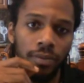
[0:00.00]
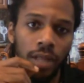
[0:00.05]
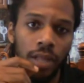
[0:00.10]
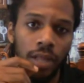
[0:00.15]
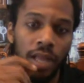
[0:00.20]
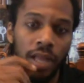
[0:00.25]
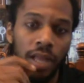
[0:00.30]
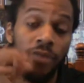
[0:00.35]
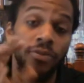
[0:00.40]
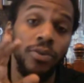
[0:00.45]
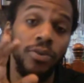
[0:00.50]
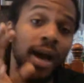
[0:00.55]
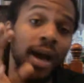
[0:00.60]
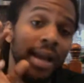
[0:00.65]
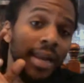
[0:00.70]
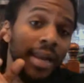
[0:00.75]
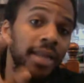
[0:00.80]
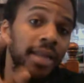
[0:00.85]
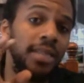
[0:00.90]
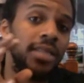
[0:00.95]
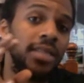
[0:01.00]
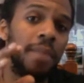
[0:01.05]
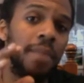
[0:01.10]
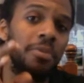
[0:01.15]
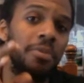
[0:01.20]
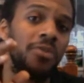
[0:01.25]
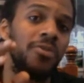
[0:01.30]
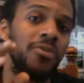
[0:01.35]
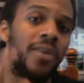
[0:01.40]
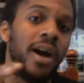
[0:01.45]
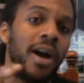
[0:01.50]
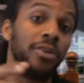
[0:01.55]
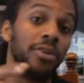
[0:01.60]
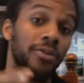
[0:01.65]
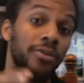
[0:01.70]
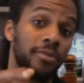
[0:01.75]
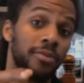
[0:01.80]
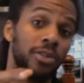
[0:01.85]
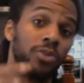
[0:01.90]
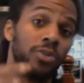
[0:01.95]
And if you got any type of value
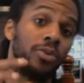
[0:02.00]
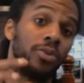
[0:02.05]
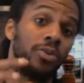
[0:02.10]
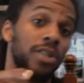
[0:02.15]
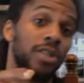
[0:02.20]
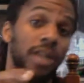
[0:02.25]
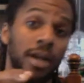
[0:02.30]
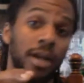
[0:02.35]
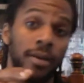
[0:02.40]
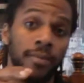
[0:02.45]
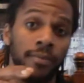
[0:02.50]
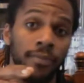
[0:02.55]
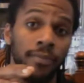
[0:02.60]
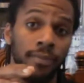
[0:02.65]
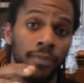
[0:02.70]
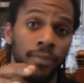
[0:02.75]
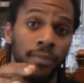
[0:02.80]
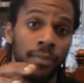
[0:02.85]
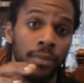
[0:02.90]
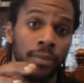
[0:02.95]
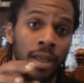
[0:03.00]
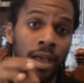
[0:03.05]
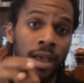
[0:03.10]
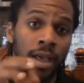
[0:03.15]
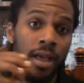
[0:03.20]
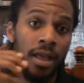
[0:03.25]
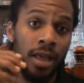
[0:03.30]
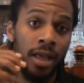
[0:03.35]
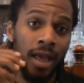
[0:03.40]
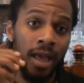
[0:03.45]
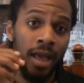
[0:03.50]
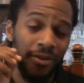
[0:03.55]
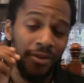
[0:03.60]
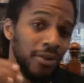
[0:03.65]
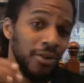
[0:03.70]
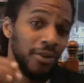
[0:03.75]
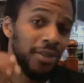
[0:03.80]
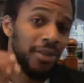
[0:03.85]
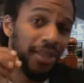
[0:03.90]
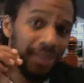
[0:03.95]
from this workshop and
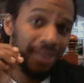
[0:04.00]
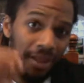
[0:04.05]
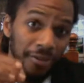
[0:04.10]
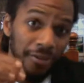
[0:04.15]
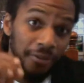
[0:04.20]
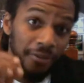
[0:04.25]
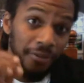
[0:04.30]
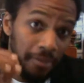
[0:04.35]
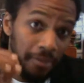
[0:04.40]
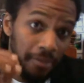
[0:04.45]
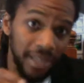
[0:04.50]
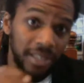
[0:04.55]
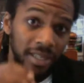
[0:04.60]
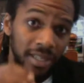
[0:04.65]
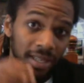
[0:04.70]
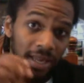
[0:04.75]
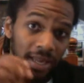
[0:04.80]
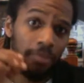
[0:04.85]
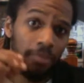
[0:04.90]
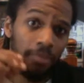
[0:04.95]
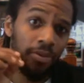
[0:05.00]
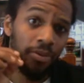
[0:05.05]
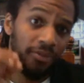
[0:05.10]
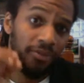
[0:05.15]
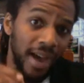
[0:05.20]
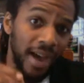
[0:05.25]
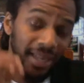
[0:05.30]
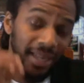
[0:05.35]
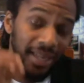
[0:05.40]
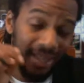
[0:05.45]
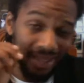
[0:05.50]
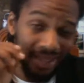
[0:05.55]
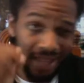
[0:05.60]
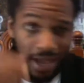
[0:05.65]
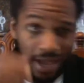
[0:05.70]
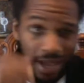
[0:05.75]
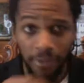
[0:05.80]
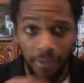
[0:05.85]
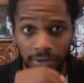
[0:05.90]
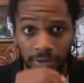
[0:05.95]
feel that the information that I'm providing is
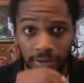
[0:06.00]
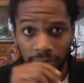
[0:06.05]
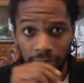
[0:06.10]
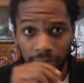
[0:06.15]
helpful,